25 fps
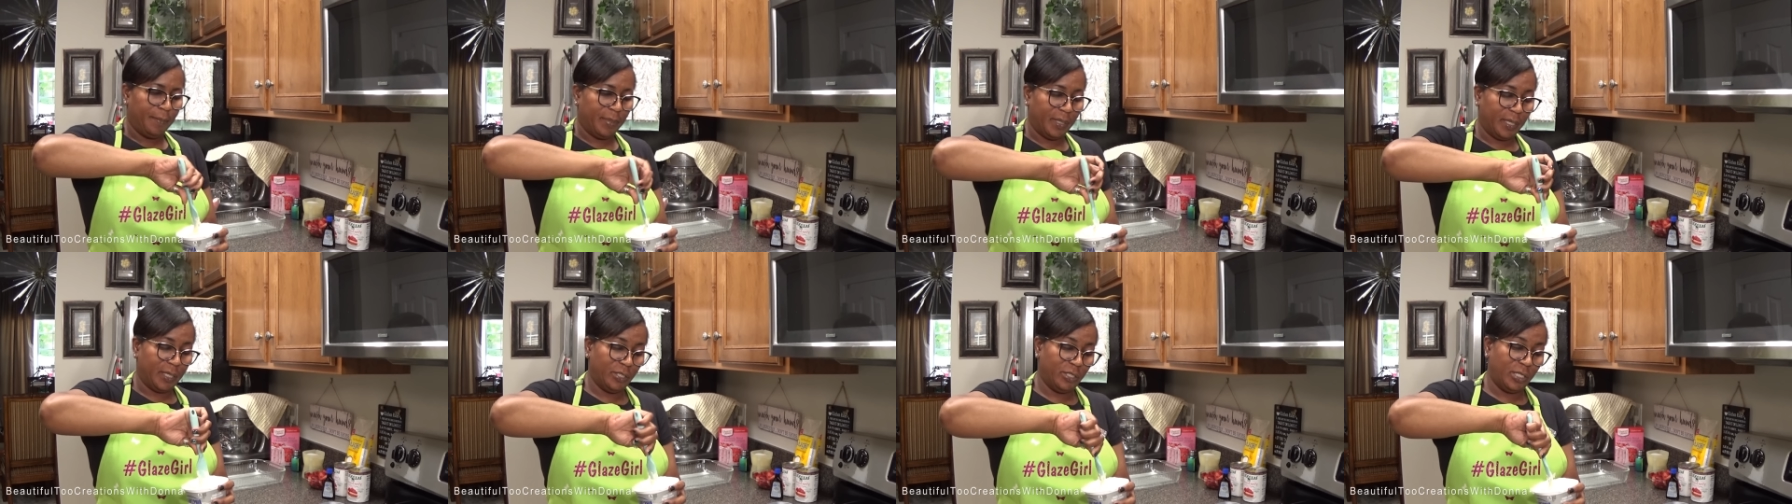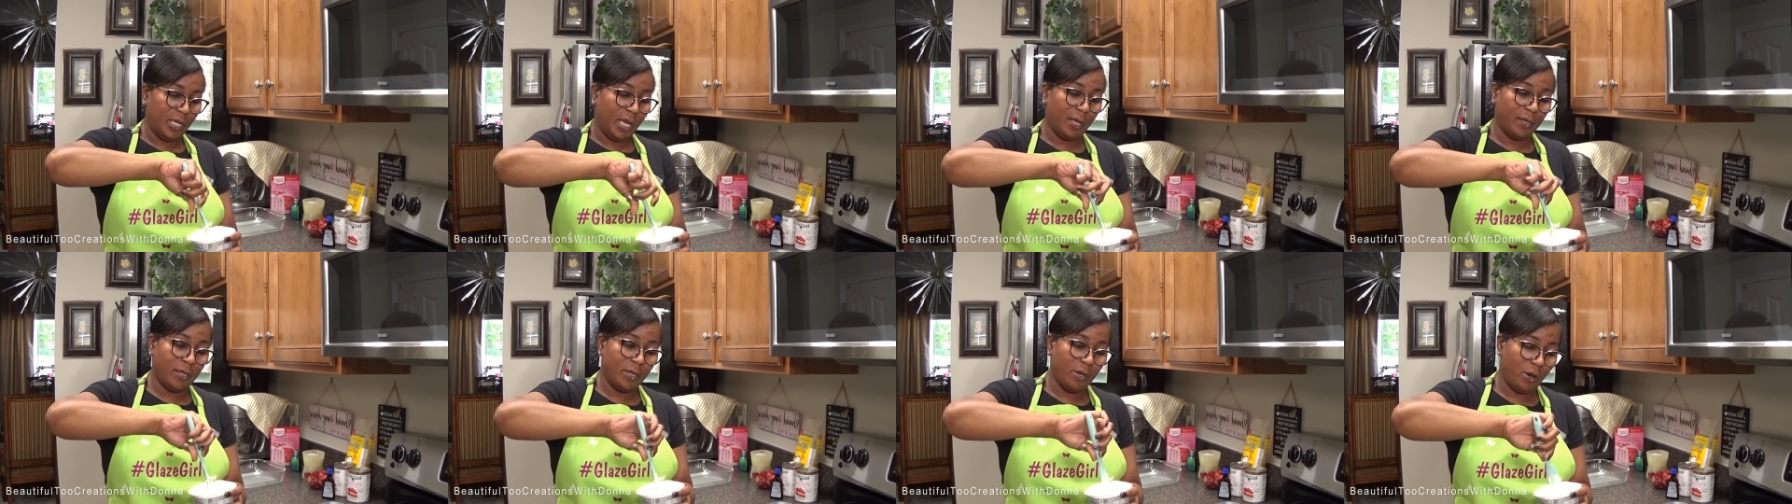
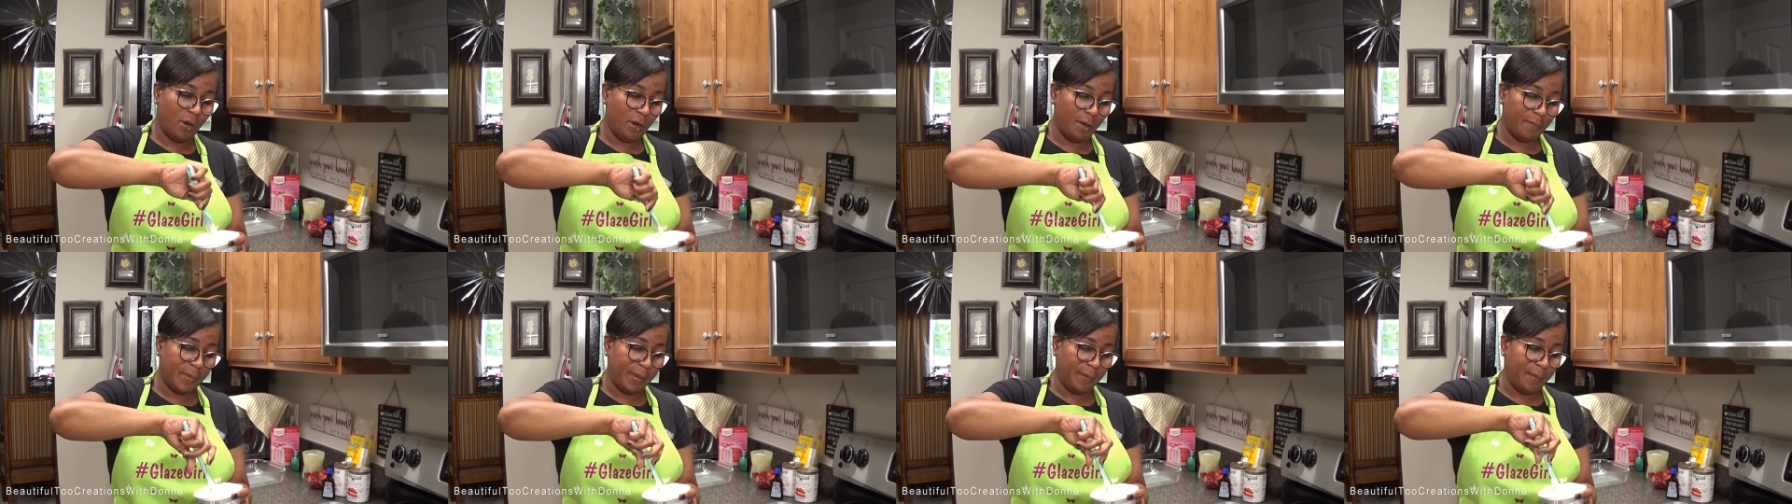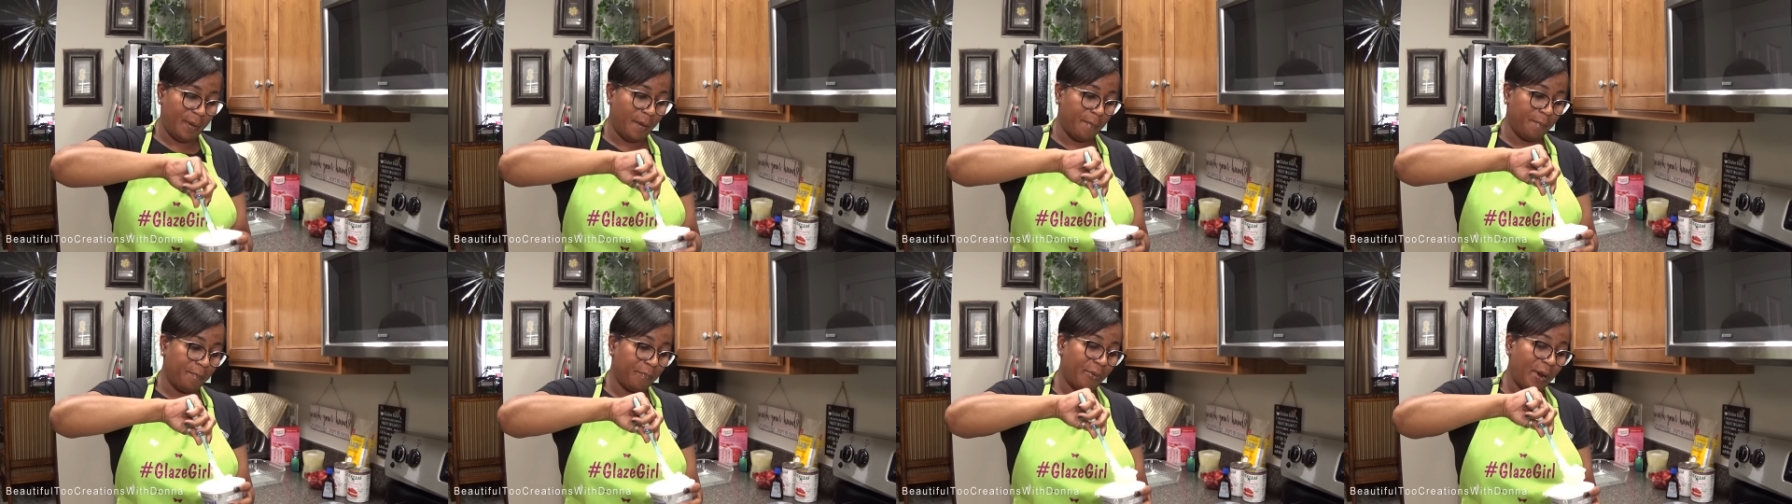Because y'all know I'm,
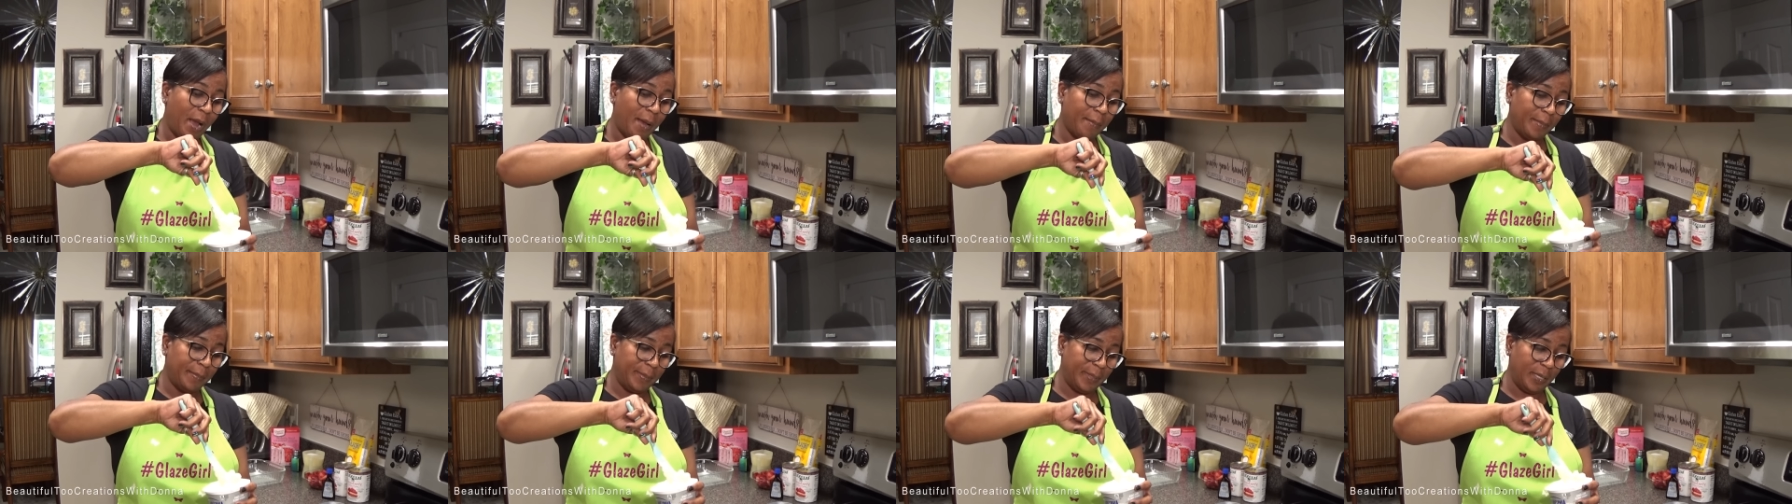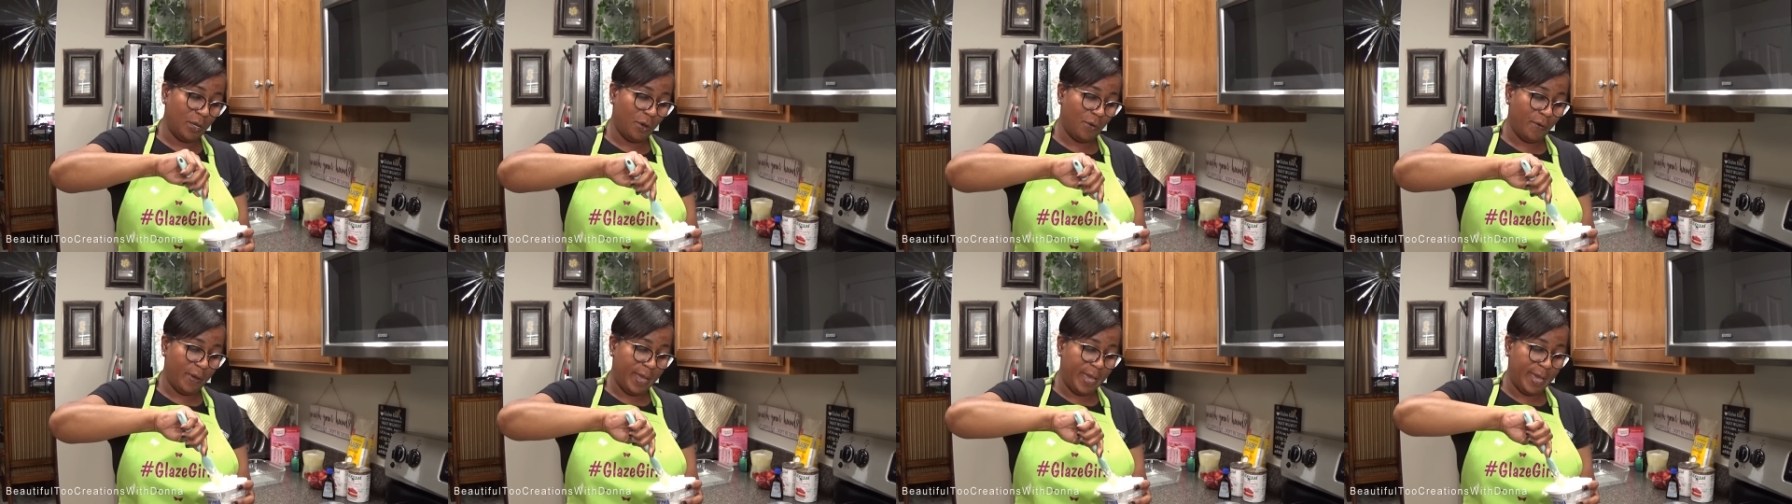I'm
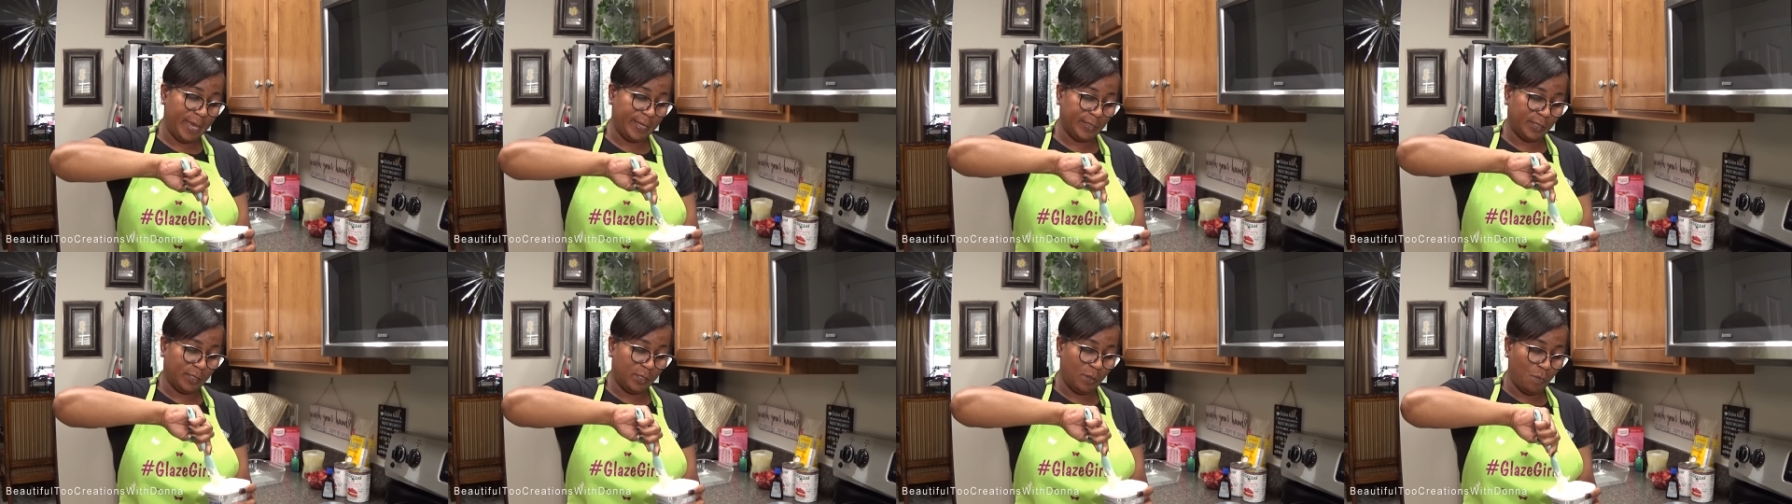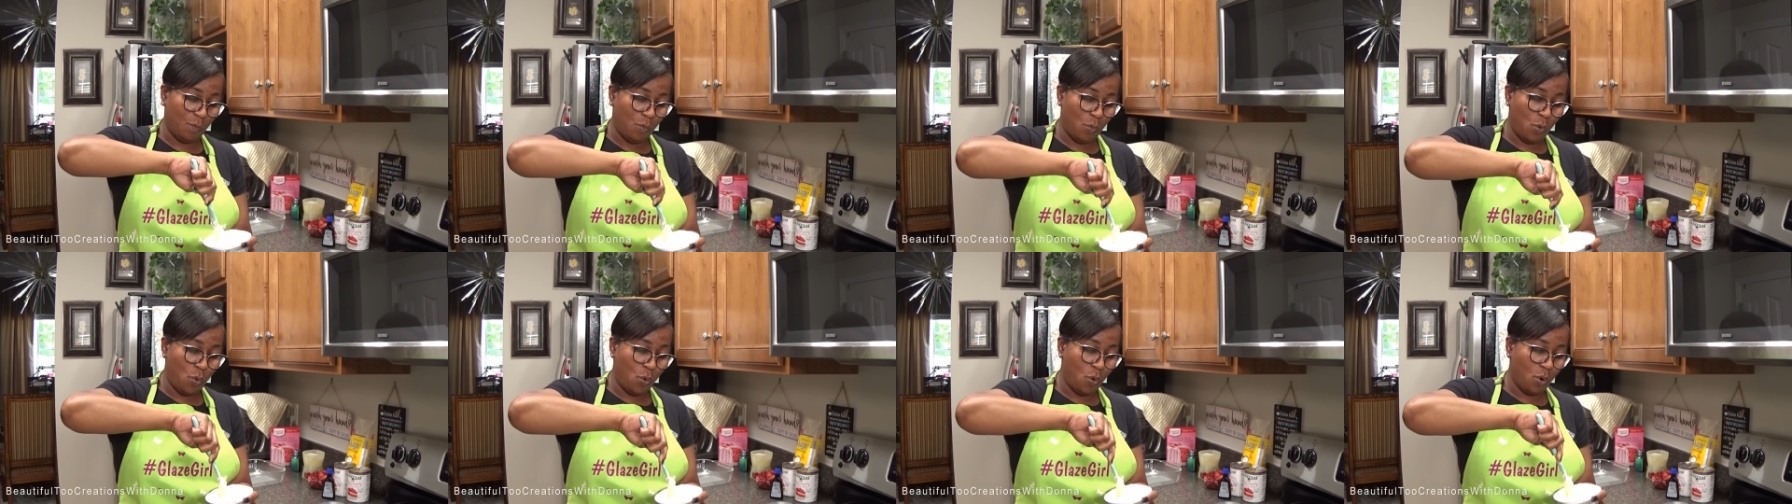probably going to add
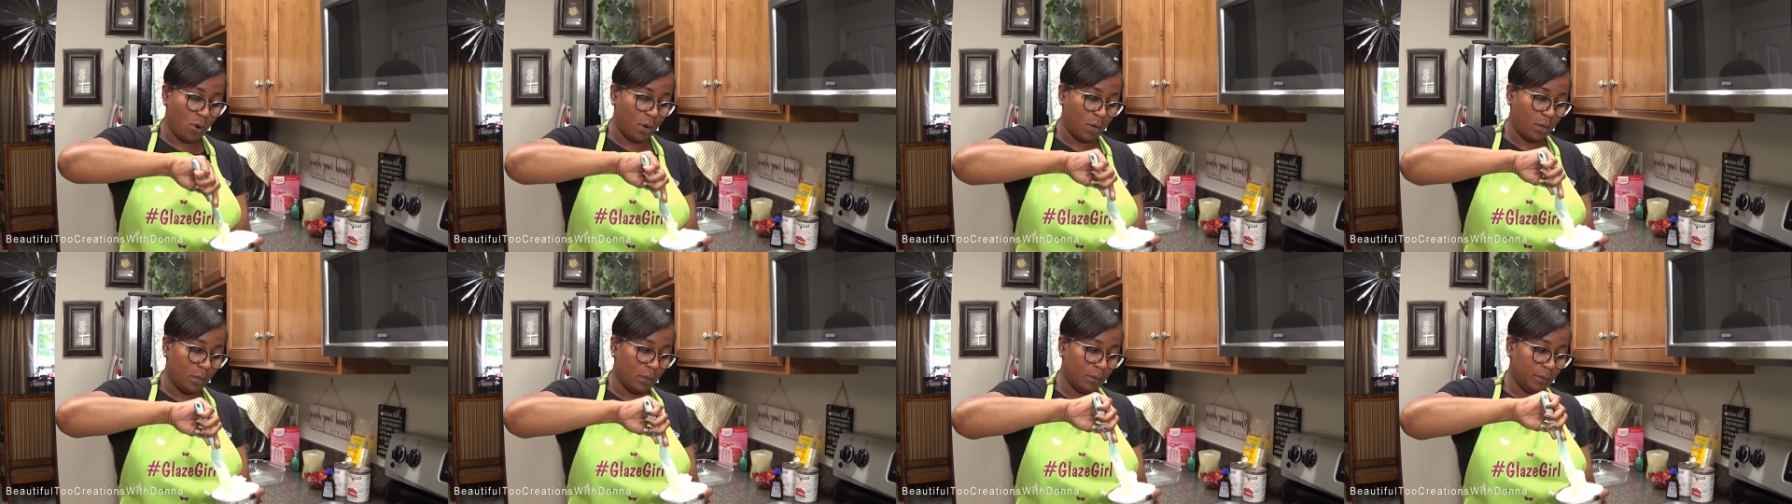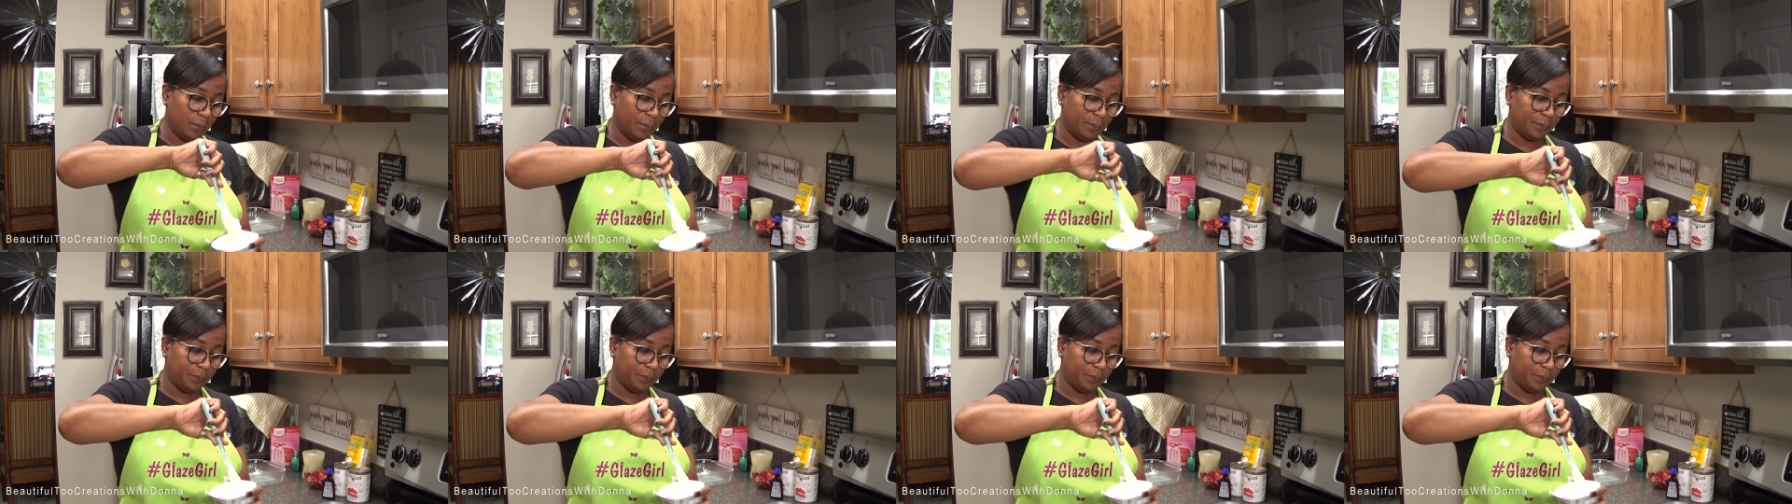some more